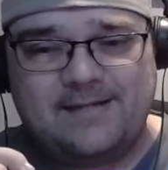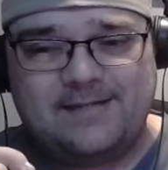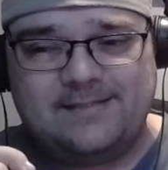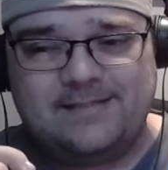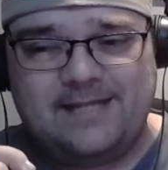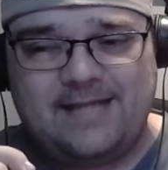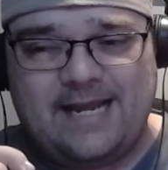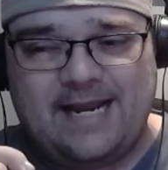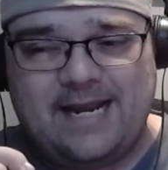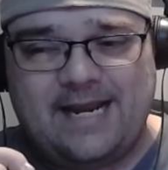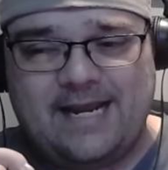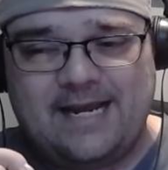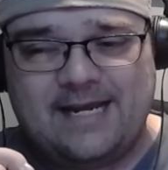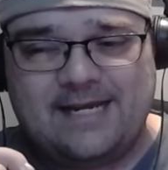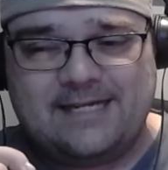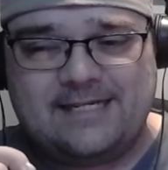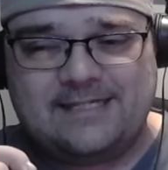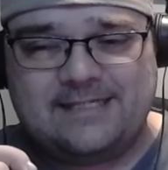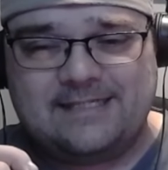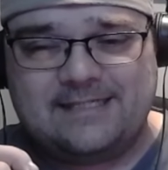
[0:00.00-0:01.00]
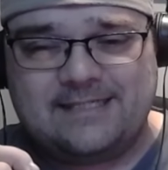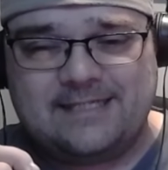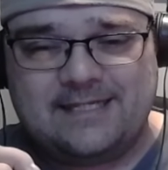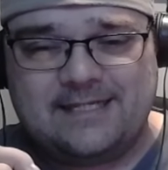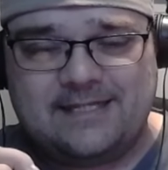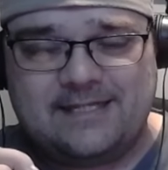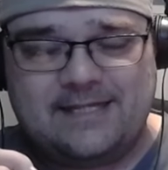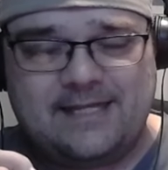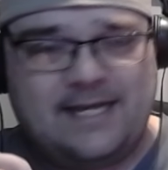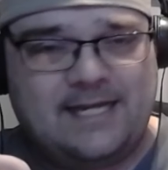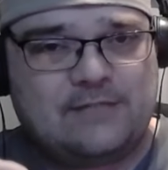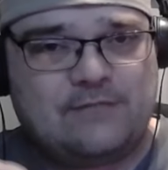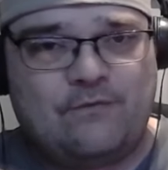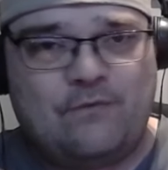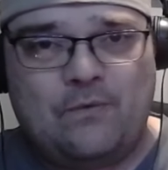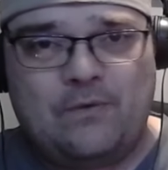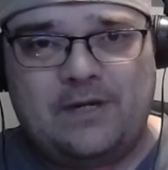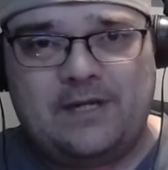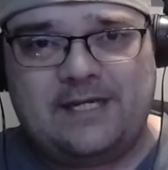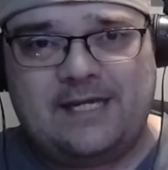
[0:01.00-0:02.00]
And that's
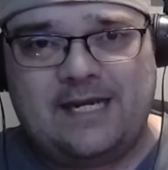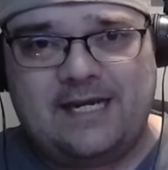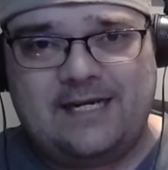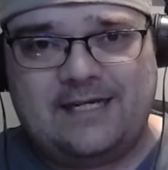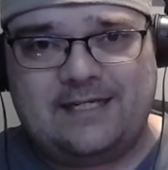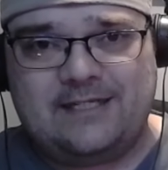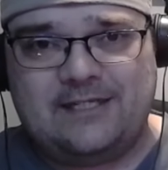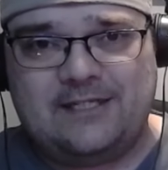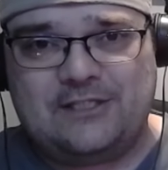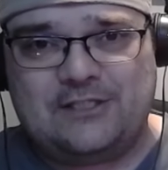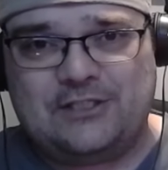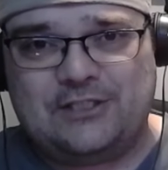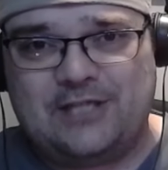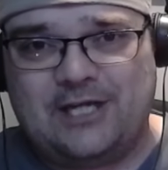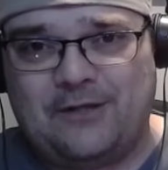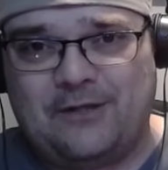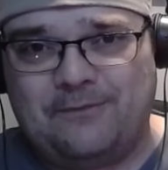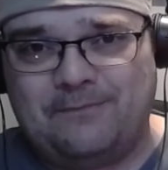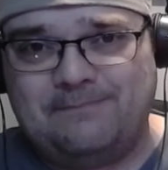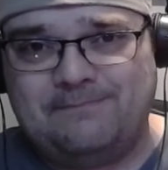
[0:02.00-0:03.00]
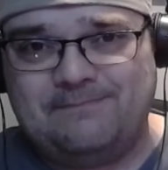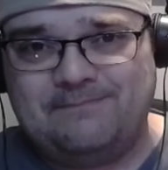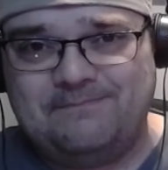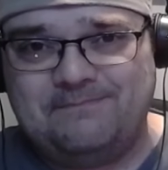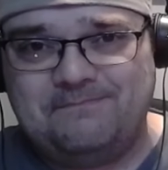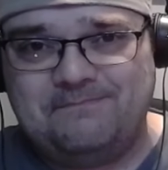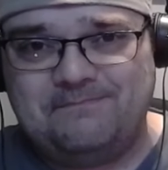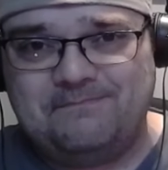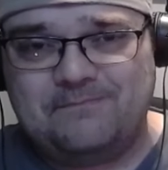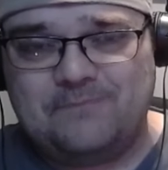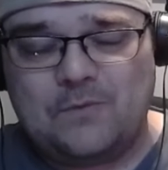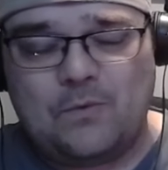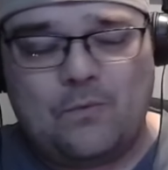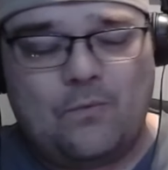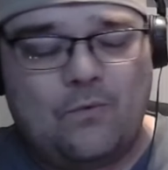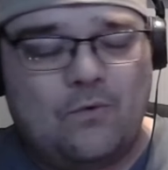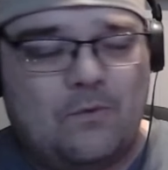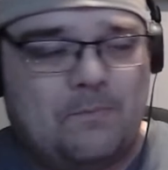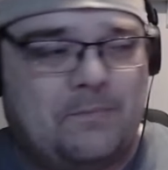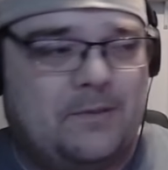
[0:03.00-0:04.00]
40K in a nutshell.
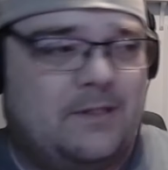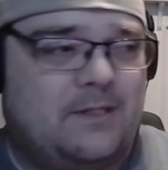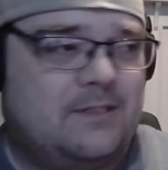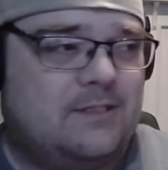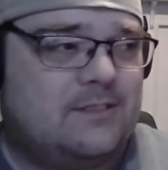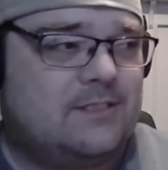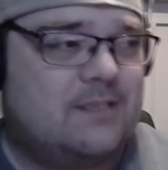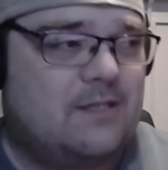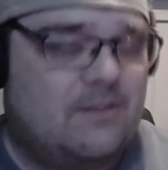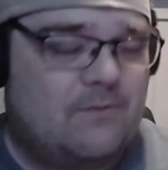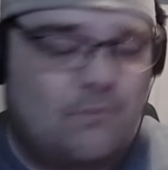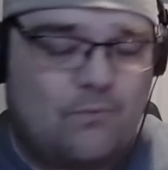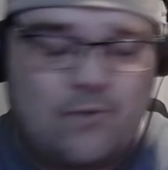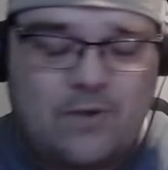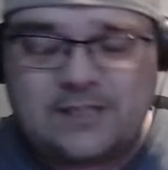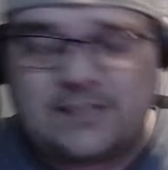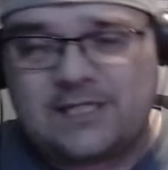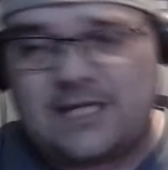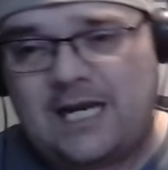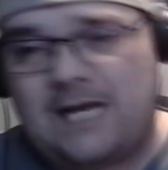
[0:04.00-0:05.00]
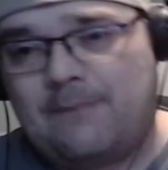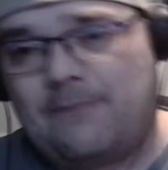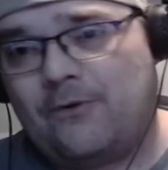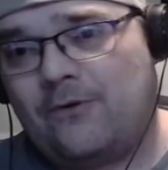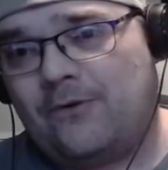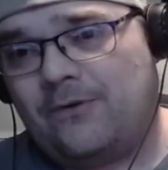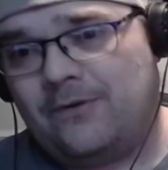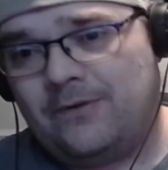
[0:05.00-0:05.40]
Warpugs, WesHammer,